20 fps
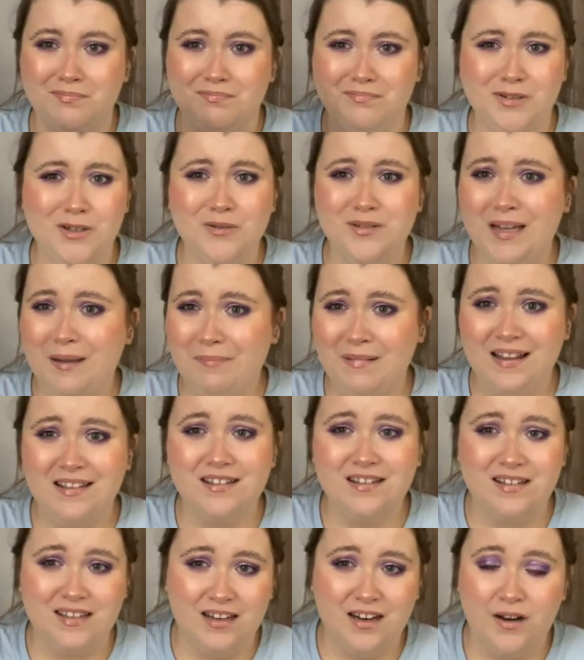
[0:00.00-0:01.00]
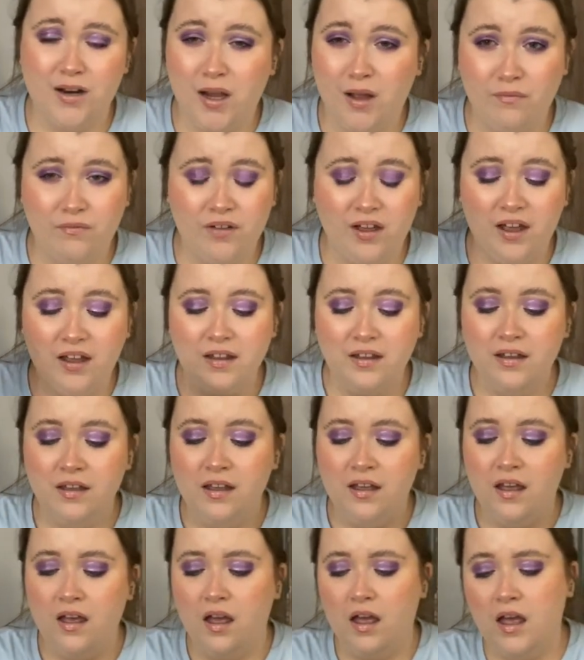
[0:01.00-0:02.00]
beauty blenders in another,
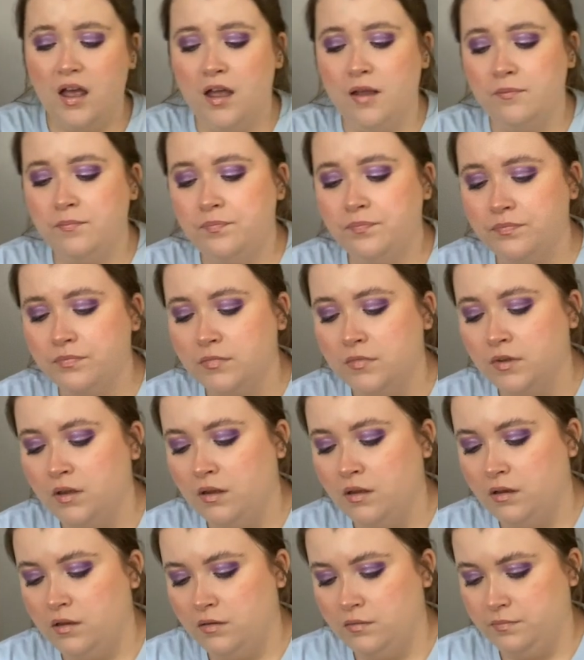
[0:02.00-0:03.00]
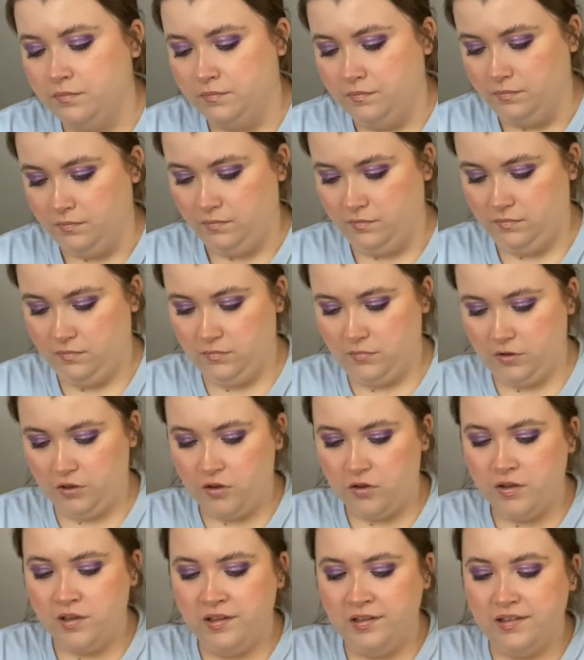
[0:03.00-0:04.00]

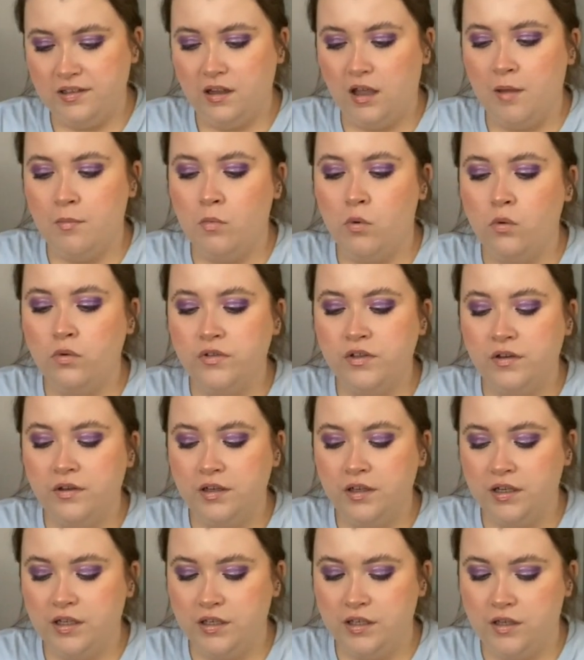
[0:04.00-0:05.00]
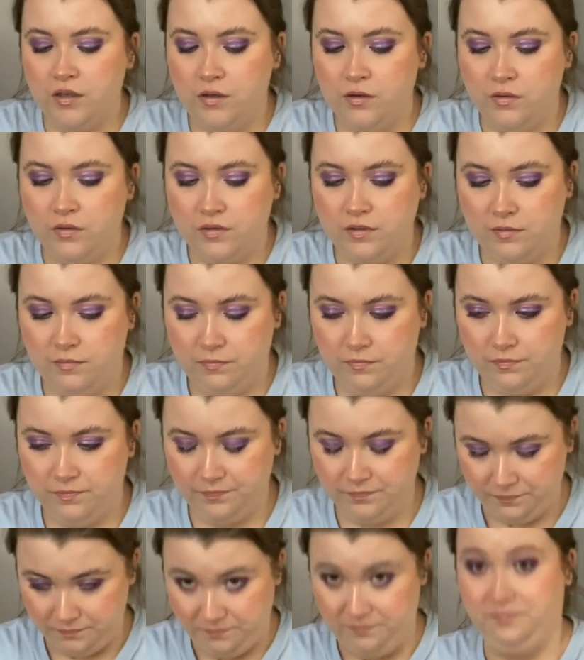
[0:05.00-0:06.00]
because I'm also going to use,
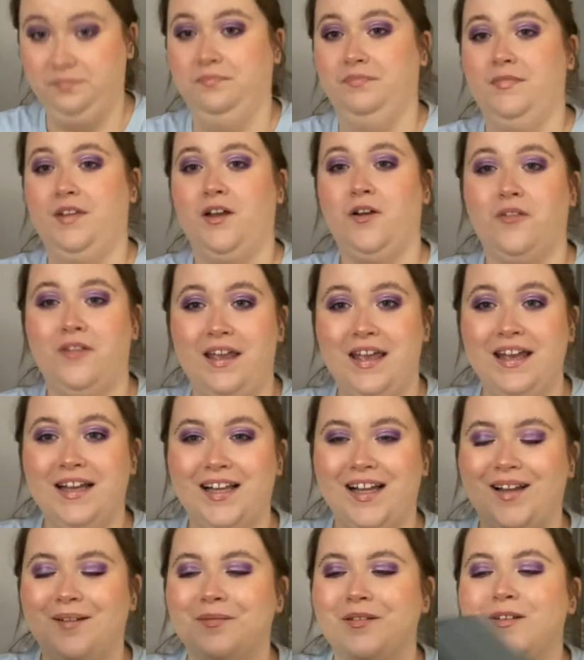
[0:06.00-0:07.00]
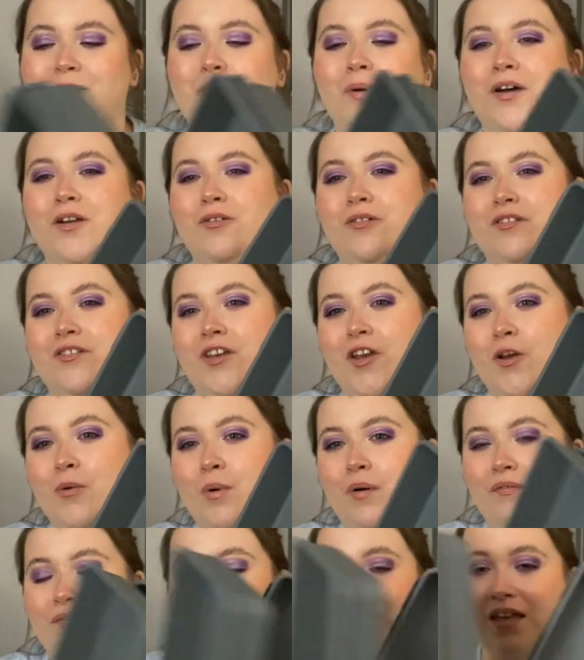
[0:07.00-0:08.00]
oh, the hiccups, one or
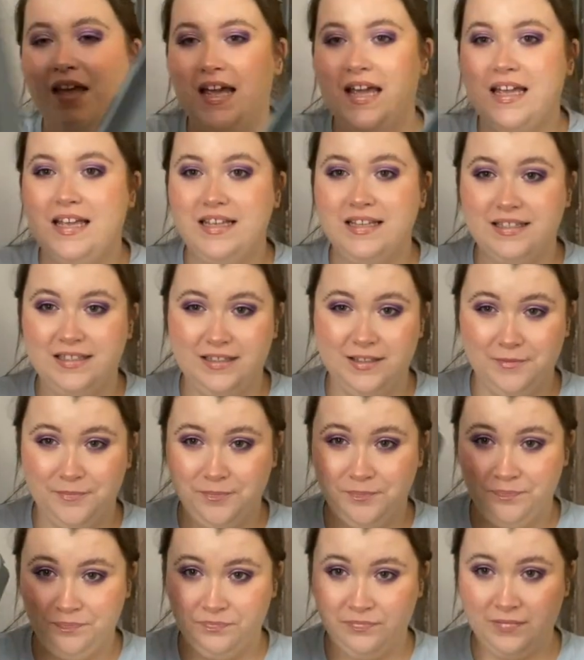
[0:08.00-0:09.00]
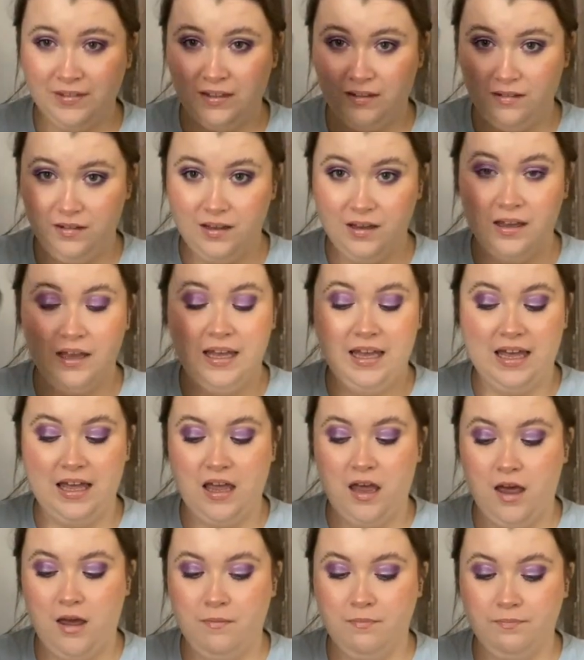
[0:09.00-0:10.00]
two of these.
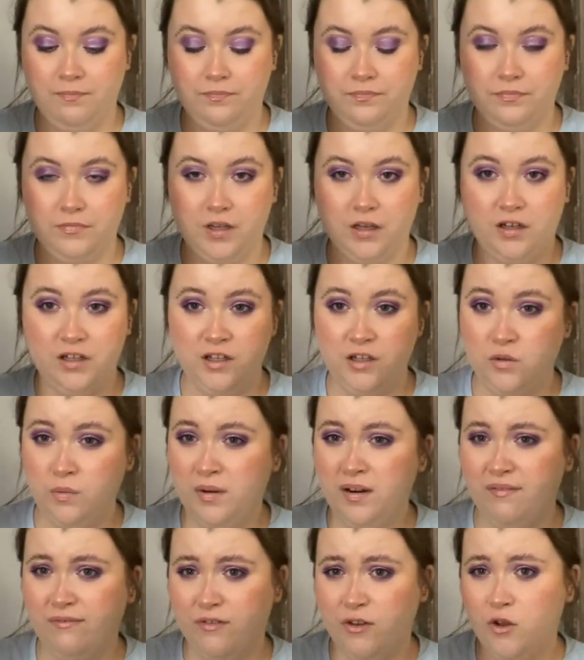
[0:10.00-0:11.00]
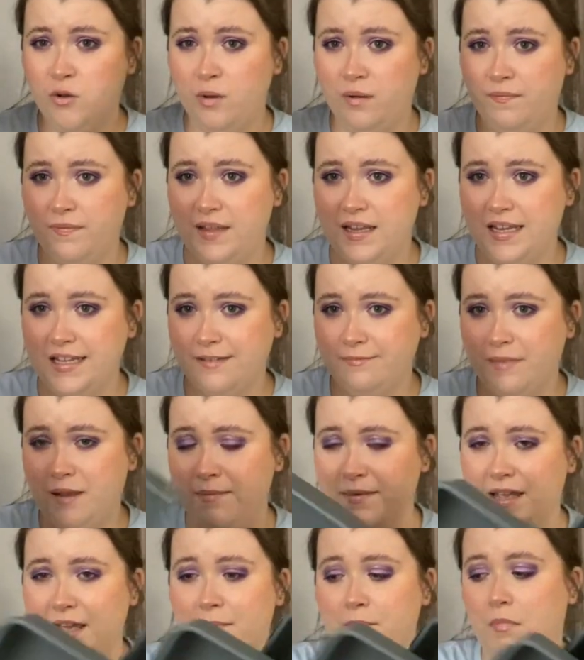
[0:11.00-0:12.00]
I'm going to use one or two of these
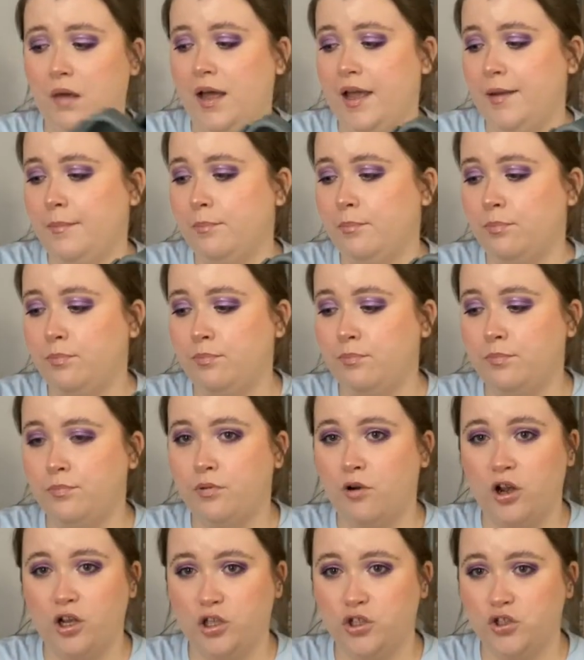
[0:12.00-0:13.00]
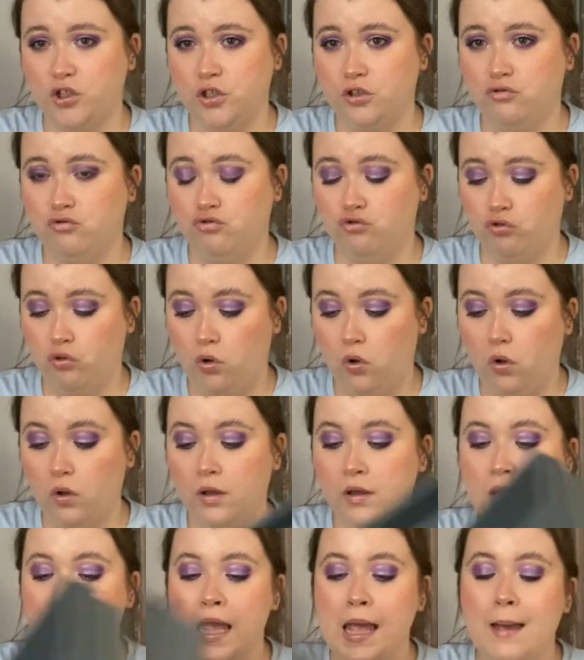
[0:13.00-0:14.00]
maybe in my brush drawer,
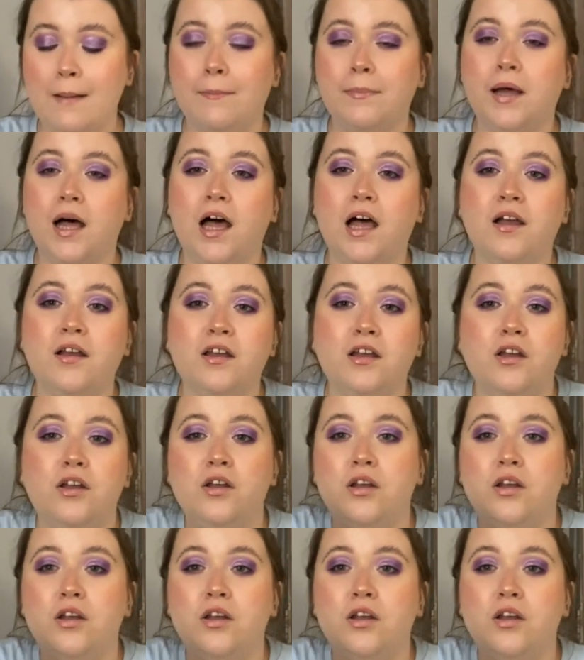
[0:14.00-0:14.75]
but